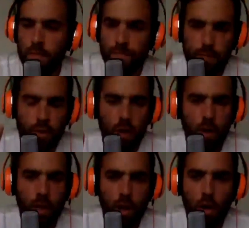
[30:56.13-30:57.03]
sorry,
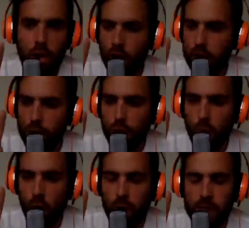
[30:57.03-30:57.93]
I lie. I've got two
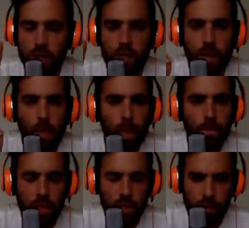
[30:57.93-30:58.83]
more questions.
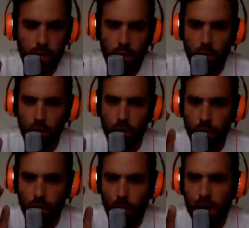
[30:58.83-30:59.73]
Did you,
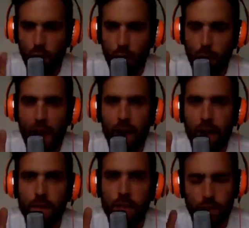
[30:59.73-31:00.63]
when you look back,
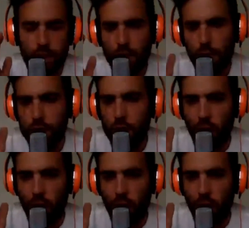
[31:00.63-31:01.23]
did you enjoy